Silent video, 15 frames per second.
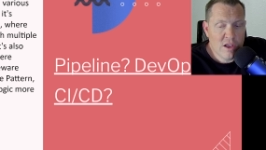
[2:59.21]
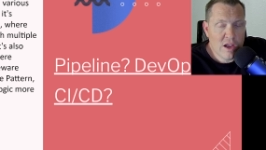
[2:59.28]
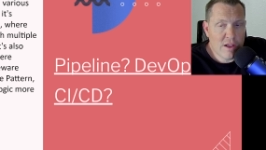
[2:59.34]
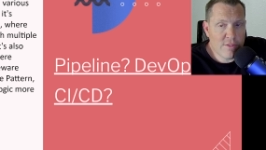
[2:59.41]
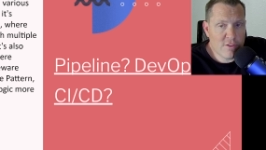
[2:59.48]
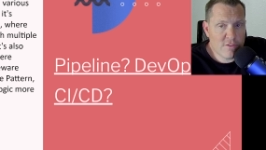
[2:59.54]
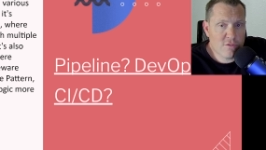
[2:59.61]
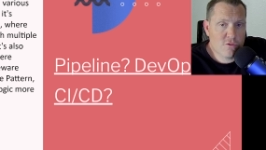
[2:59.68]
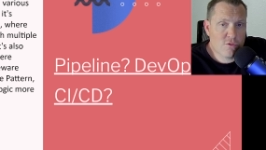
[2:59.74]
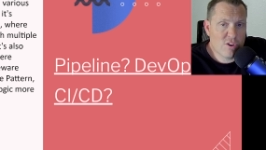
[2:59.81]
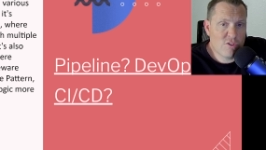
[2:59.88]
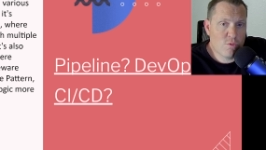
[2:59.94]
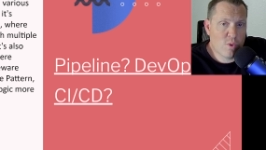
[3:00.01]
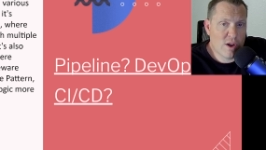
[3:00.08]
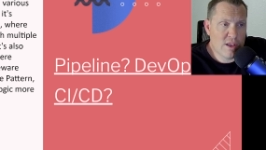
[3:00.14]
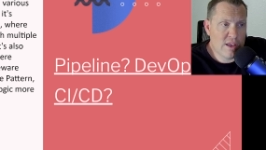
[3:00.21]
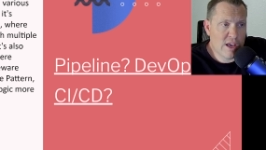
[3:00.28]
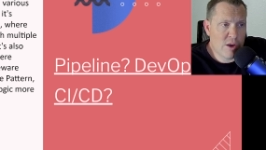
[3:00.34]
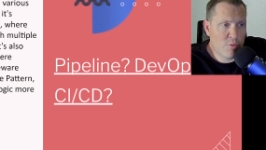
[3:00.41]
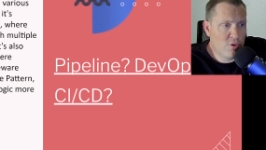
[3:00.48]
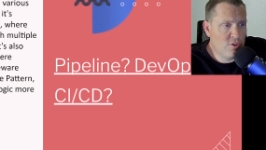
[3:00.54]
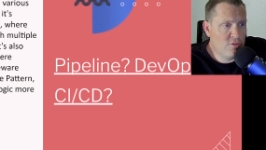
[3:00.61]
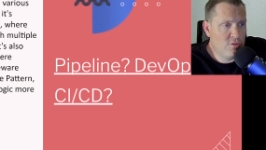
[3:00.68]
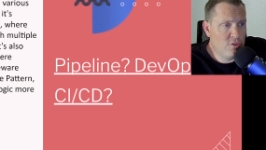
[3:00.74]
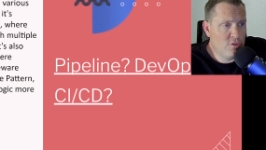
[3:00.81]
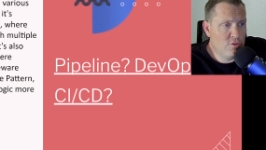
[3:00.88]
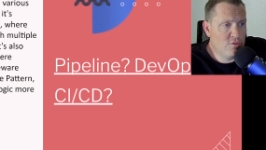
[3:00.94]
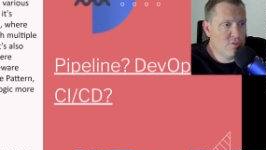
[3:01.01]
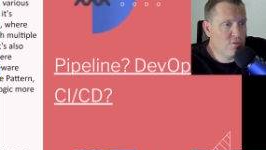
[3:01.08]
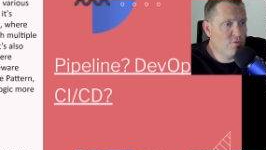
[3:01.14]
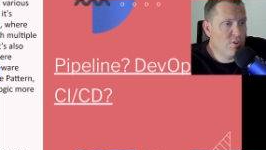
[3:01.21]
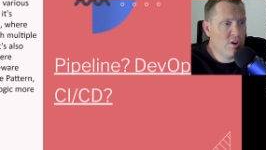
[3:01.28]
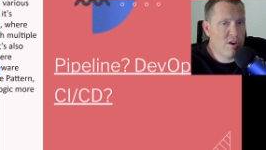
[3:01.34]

and this is the reason why YAML is used and very